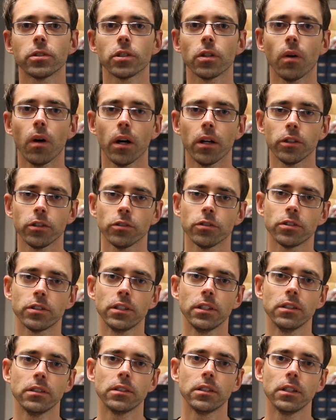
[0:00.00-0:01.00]
So on your
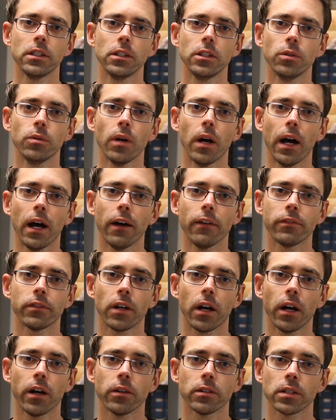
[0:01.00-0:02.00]
CC, you have
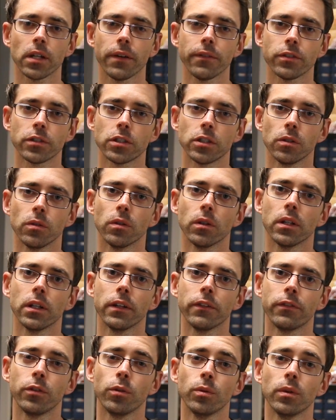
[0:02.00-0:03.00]
tires, obviously,
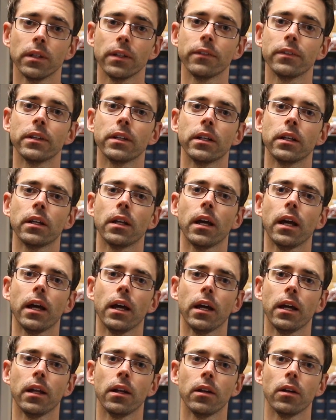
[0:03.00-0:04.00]
if you live in
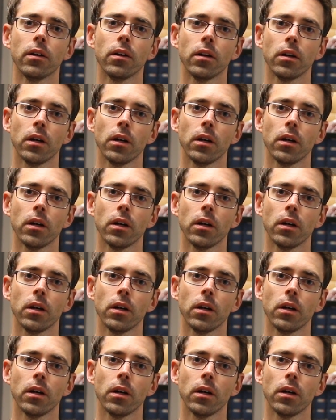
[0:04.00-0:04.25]
an